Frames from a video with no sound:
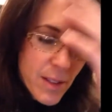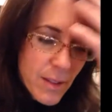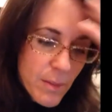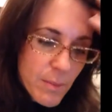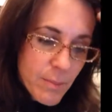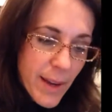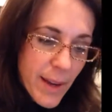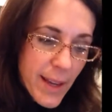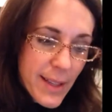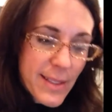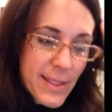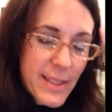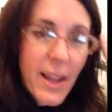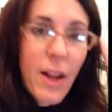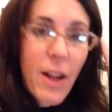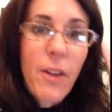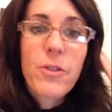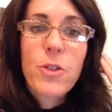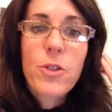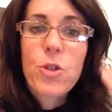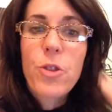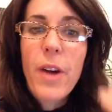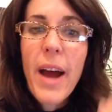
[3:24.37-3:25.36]

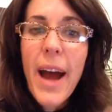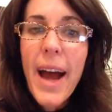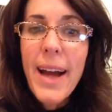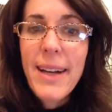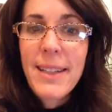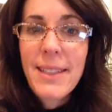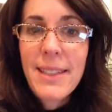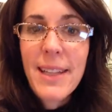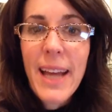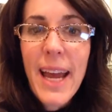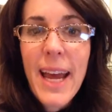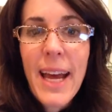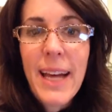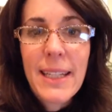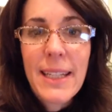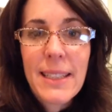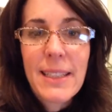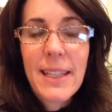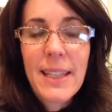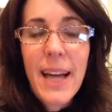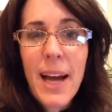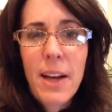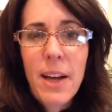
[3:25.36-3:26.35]
myself tracked
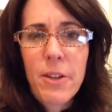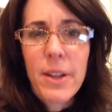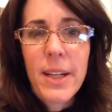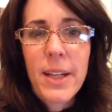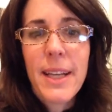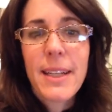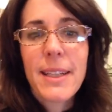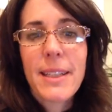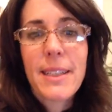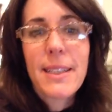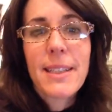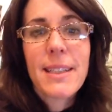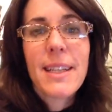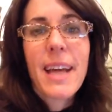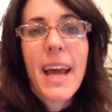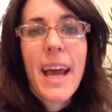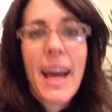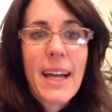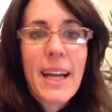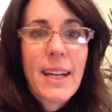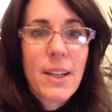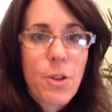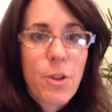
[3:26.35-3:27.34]
and aggregated
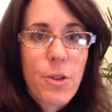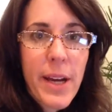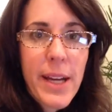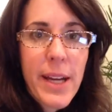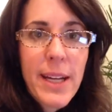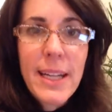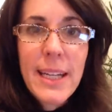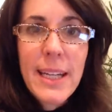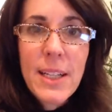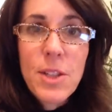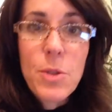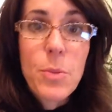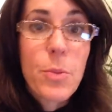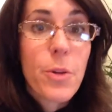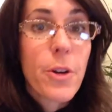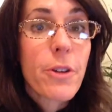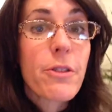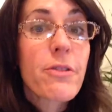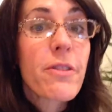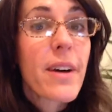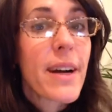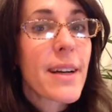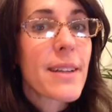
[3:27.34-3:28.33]
and created into
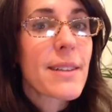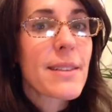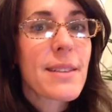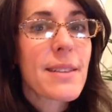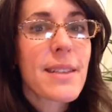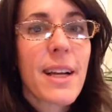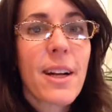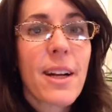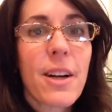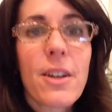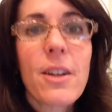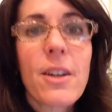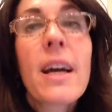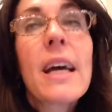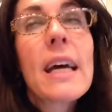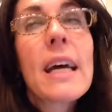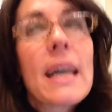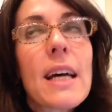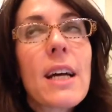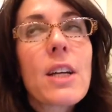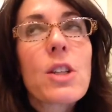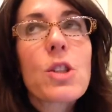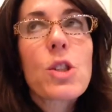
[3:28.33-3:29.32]
profiles that are
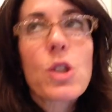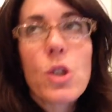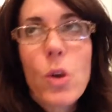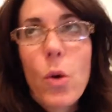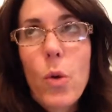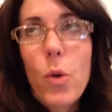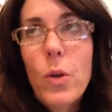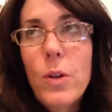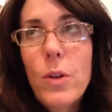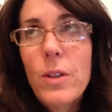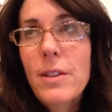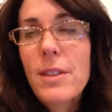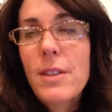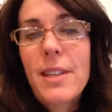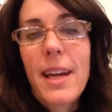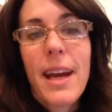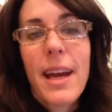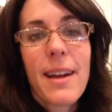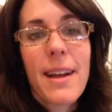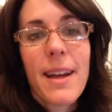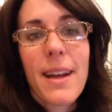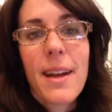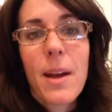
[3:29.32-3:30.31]
sold to
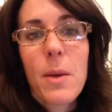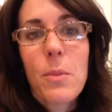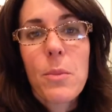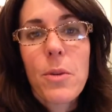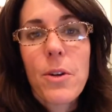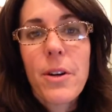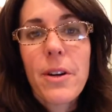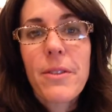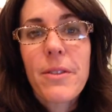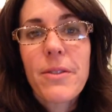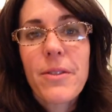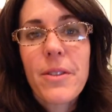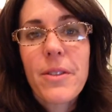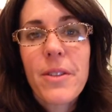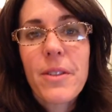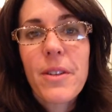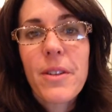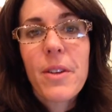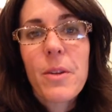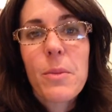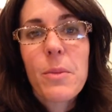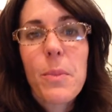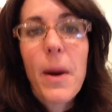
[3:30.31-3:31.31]
any number of
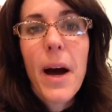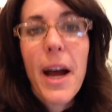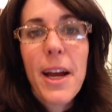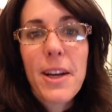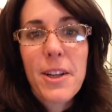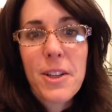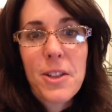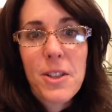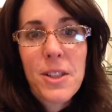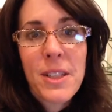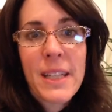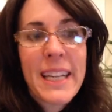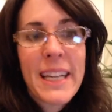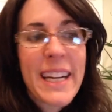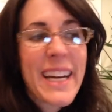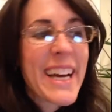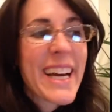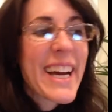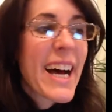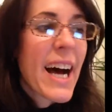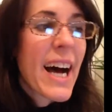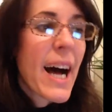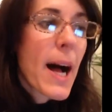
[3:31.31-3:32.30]
buyers.
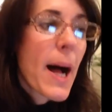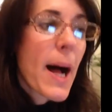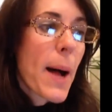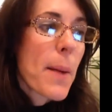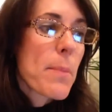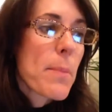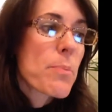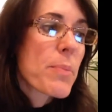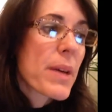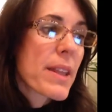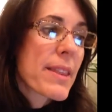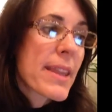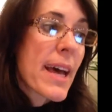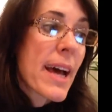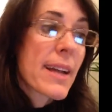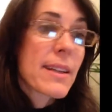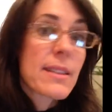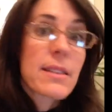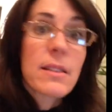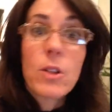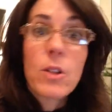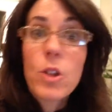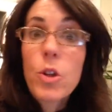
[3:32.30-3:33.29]
But
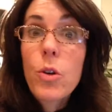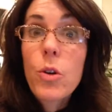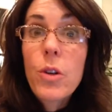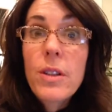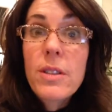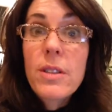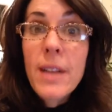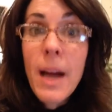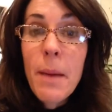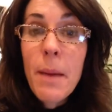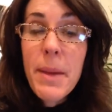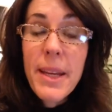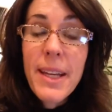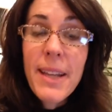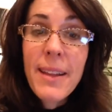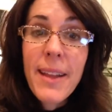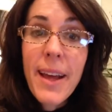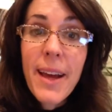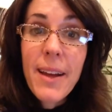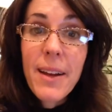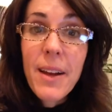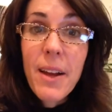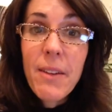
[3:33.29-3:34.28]
Google is not making
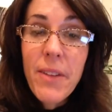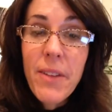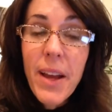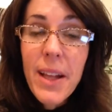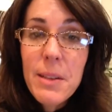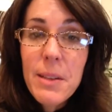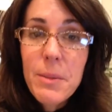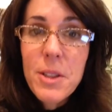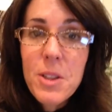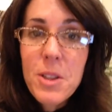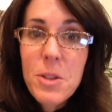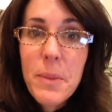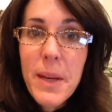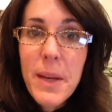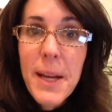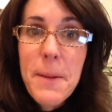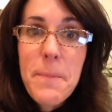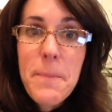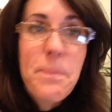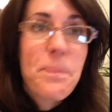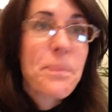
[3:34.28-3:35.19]
that available to me,